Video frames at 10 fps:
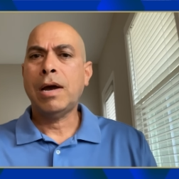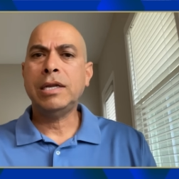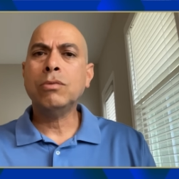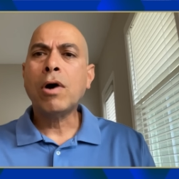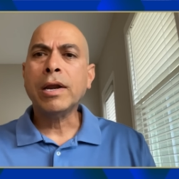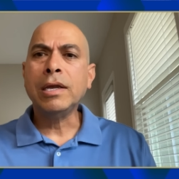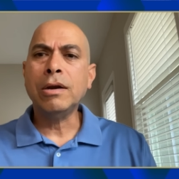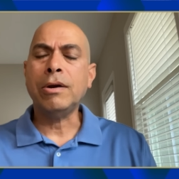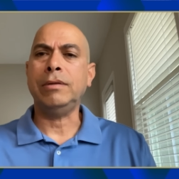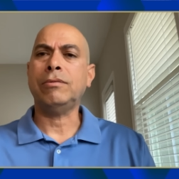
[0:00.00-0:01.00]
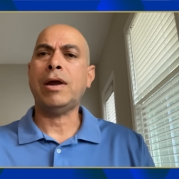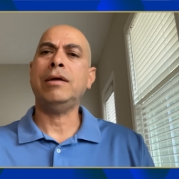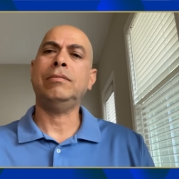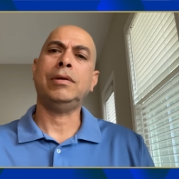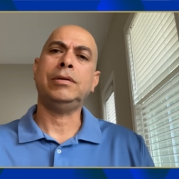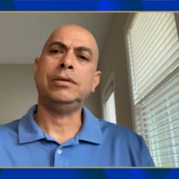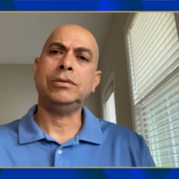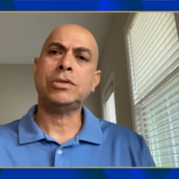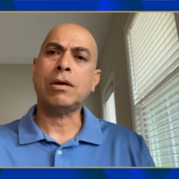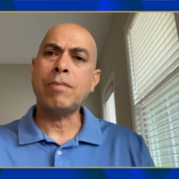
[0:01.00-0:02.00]
didn't want to hear it, right?
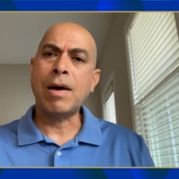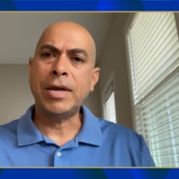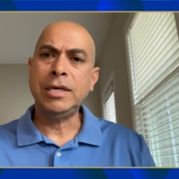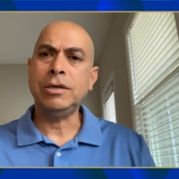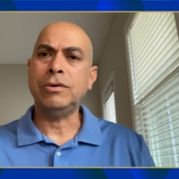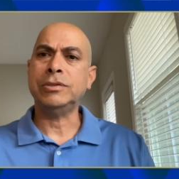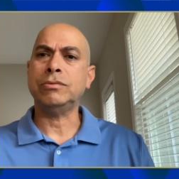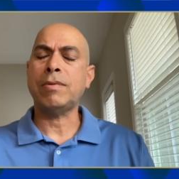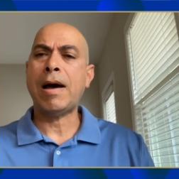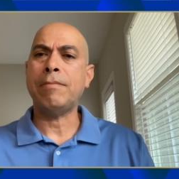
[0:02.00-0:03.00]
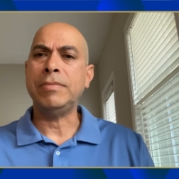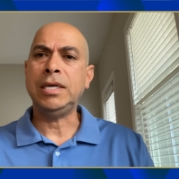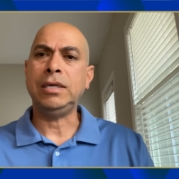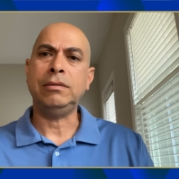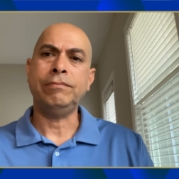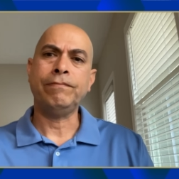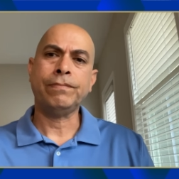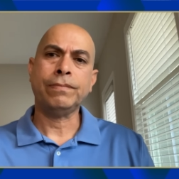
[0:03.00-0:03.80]
And talk about my ego is about me.